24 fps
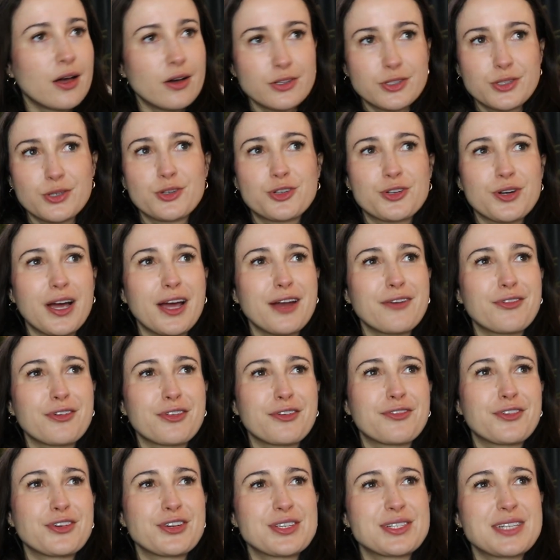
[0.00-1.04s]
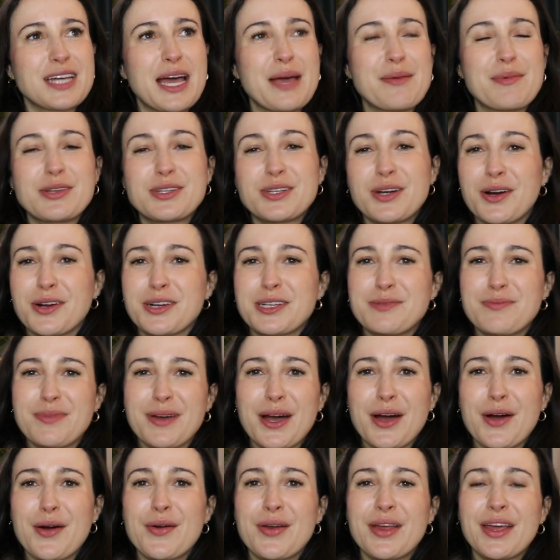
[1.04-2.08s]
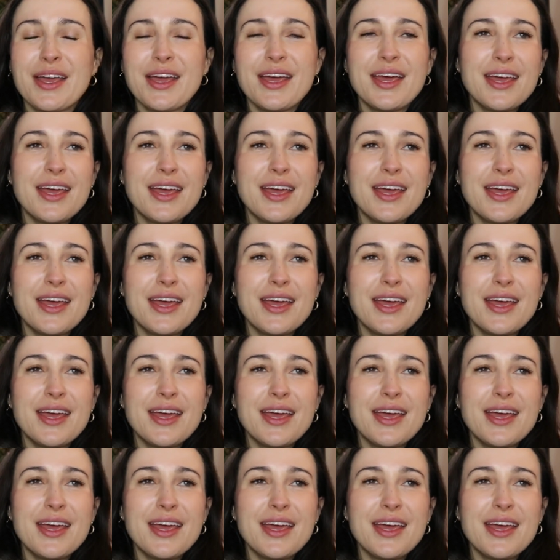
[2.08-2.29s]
also tried for the first time and talked about.